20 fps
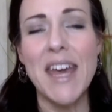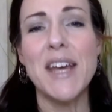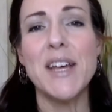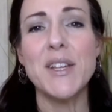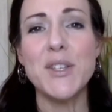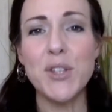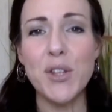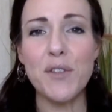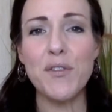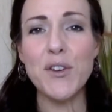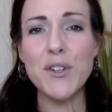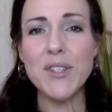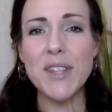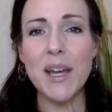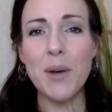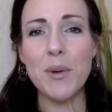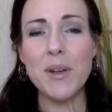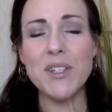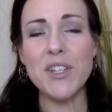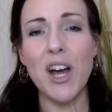So the first
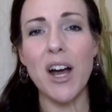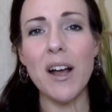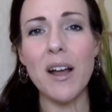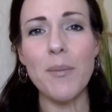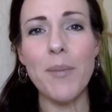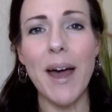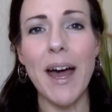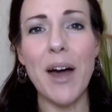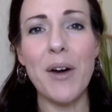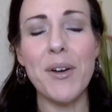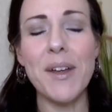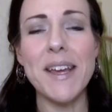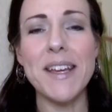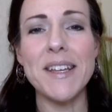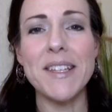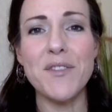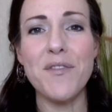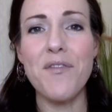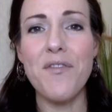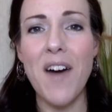thing I want to talk about
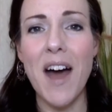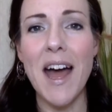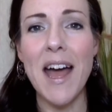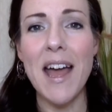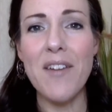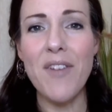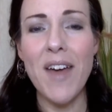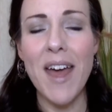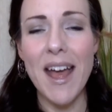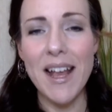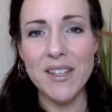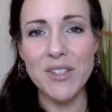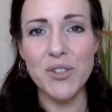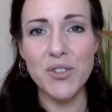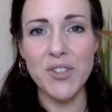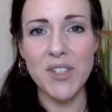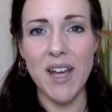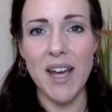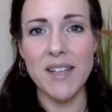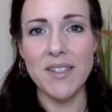is 5
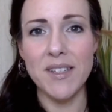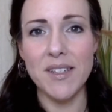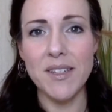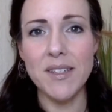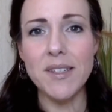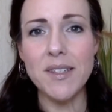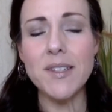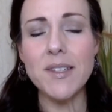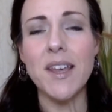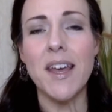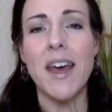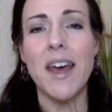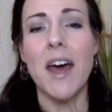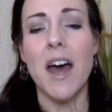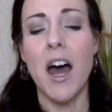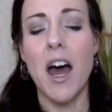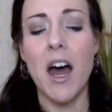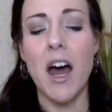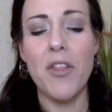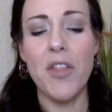exercises
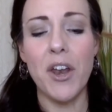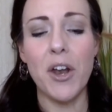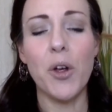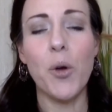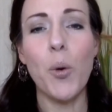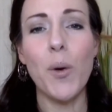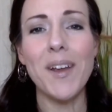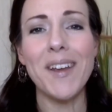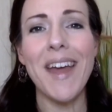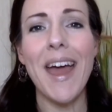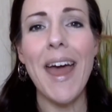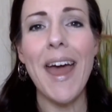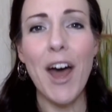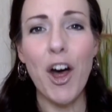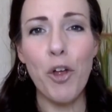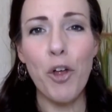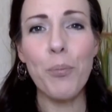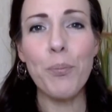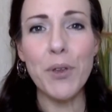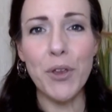that are going to
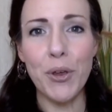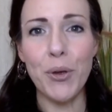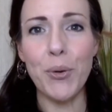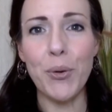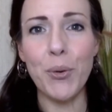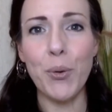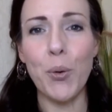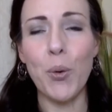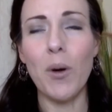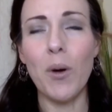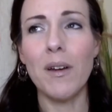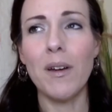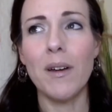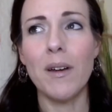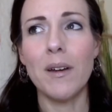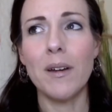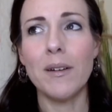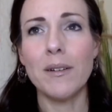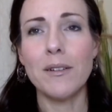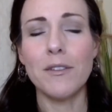help you
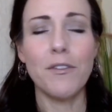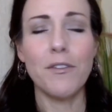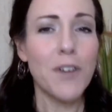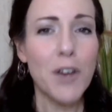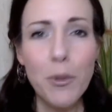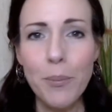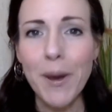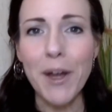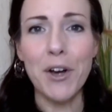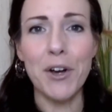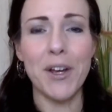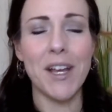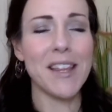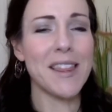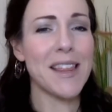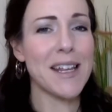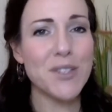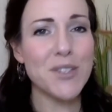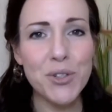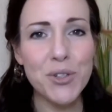feel better, get
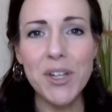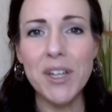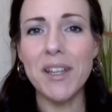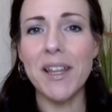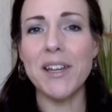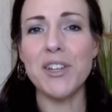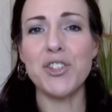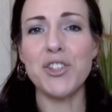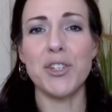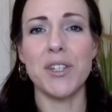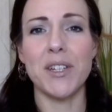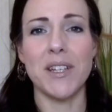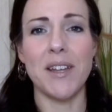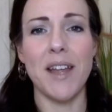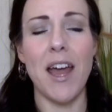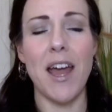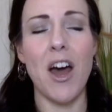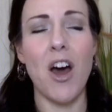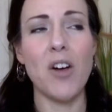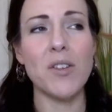that
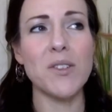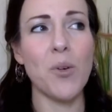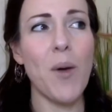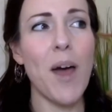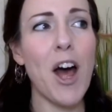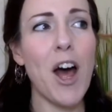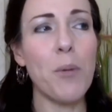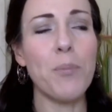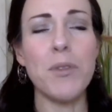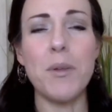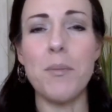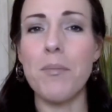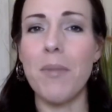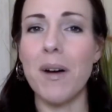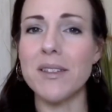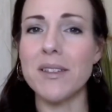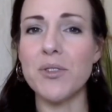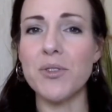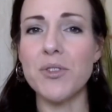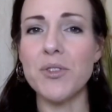circulation, also help the
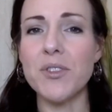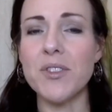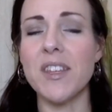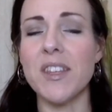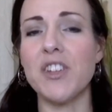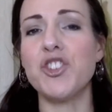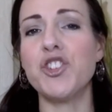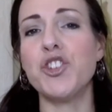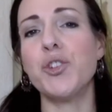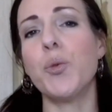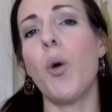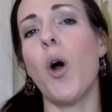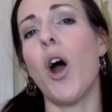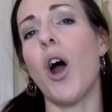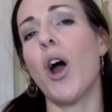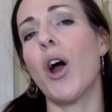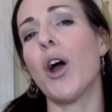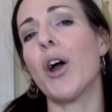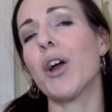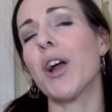muscles that you
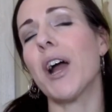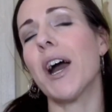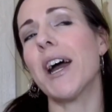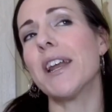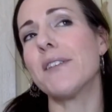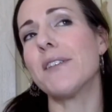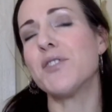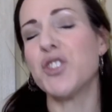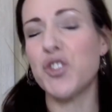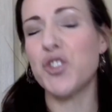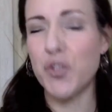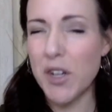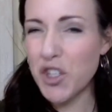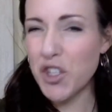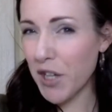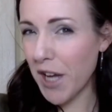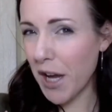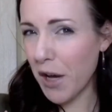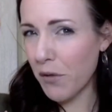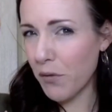are kind of
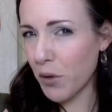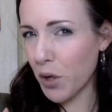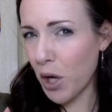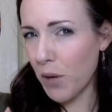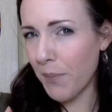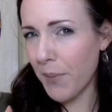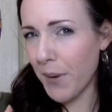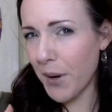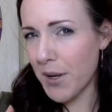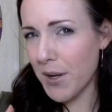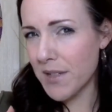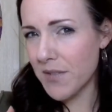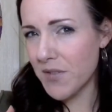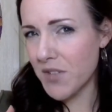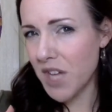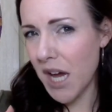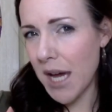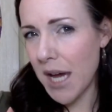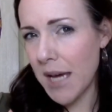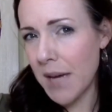stretching out for long periods of
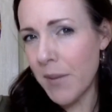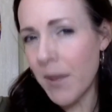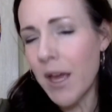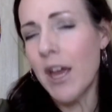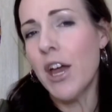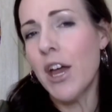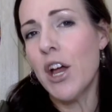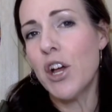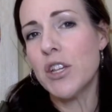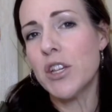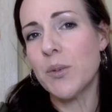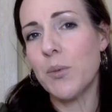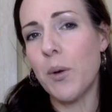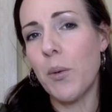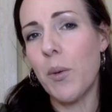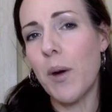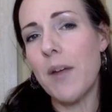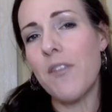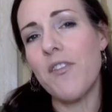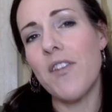time. So we
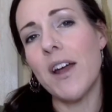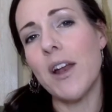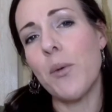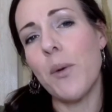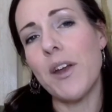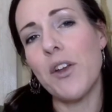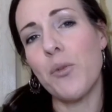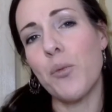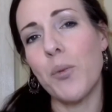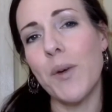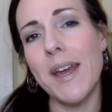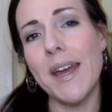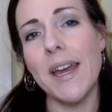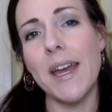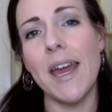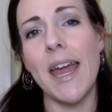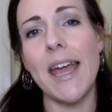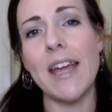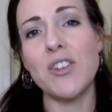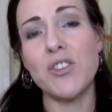want to find a way to
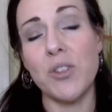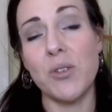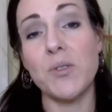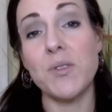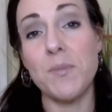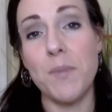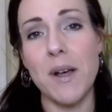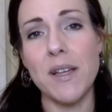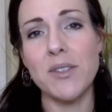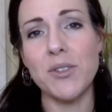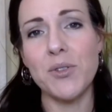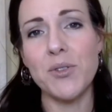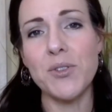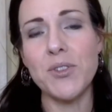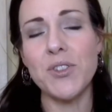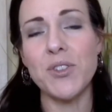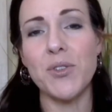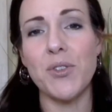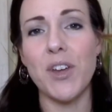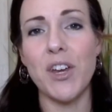re-engage those muscles
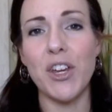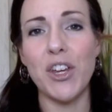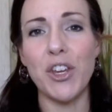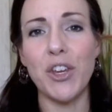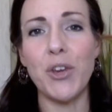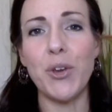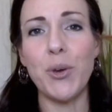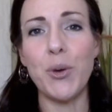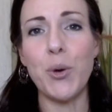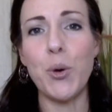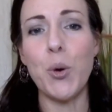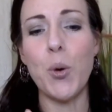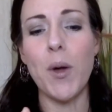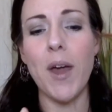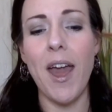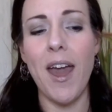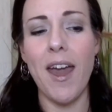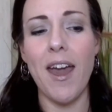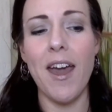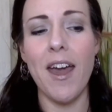so that you
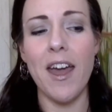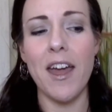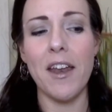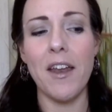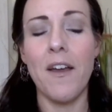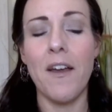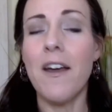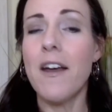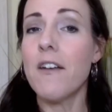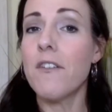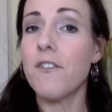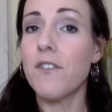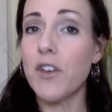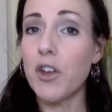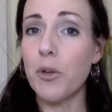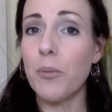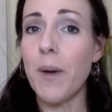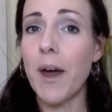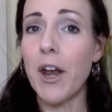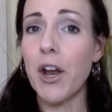can
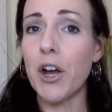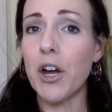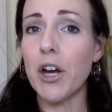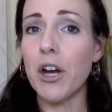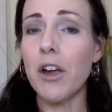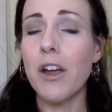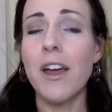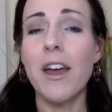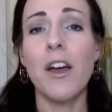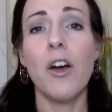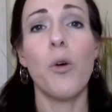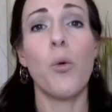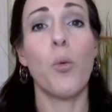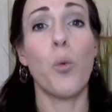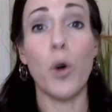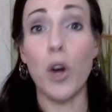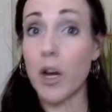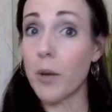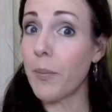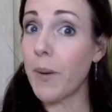feel better,
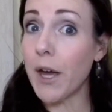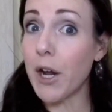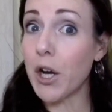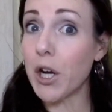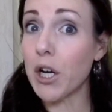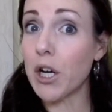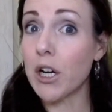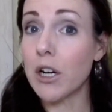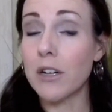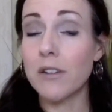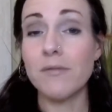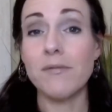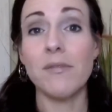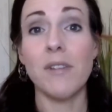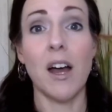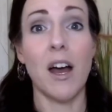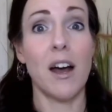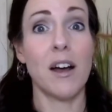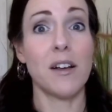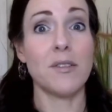work better,
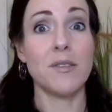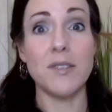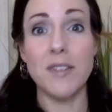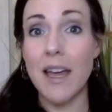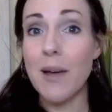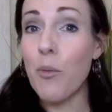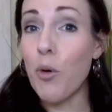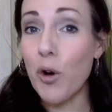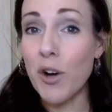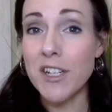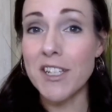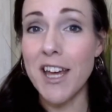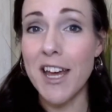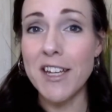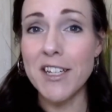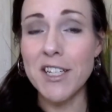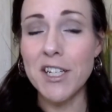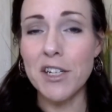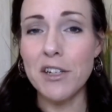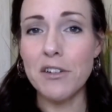stay more
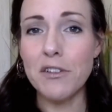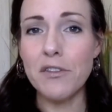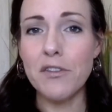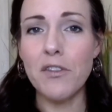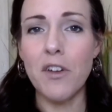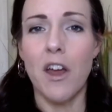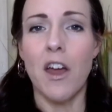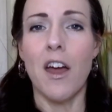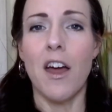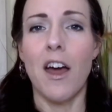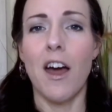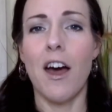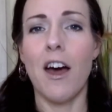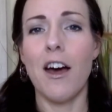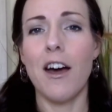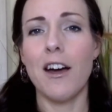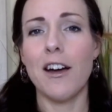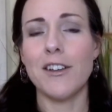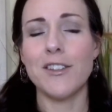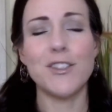attentive.
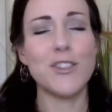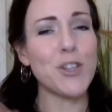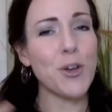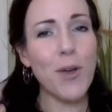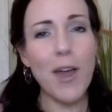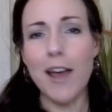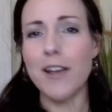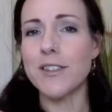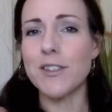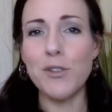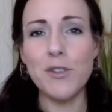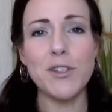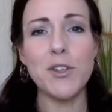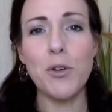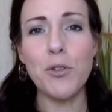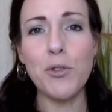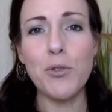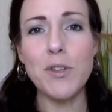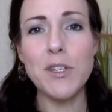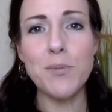So let's
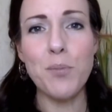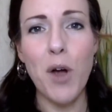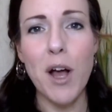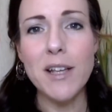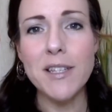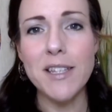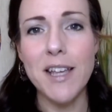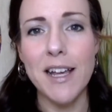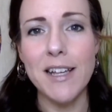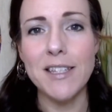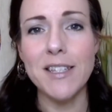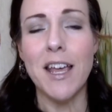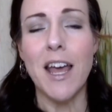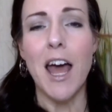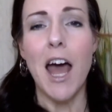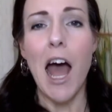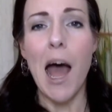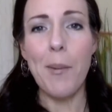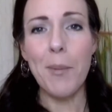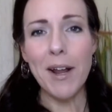go through this process.
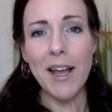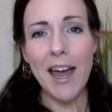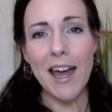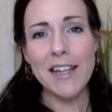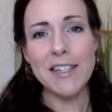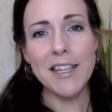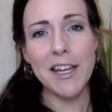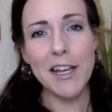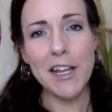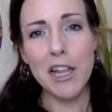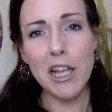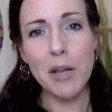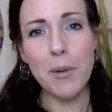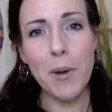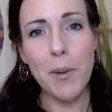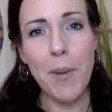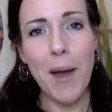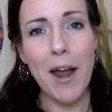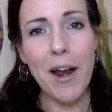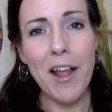I'm going to kind of tell you a little
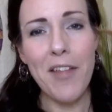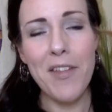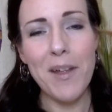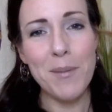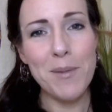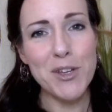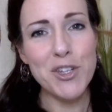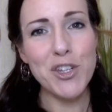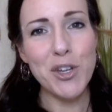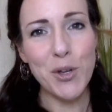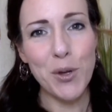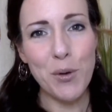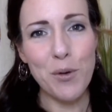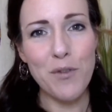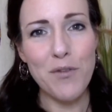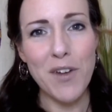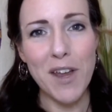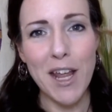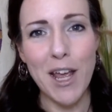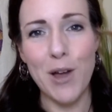bit about it, and then I'm going to show you a
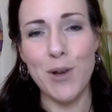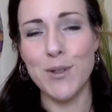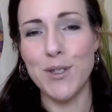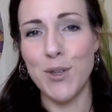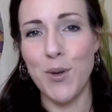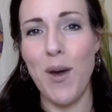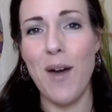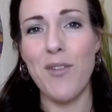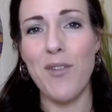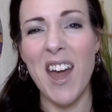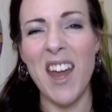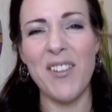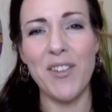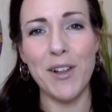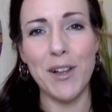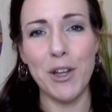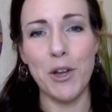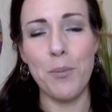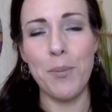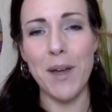video so you have kind of
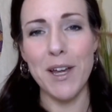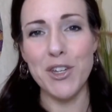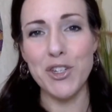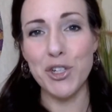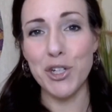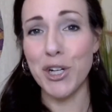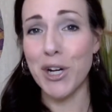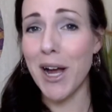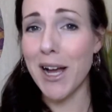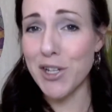a clear picture.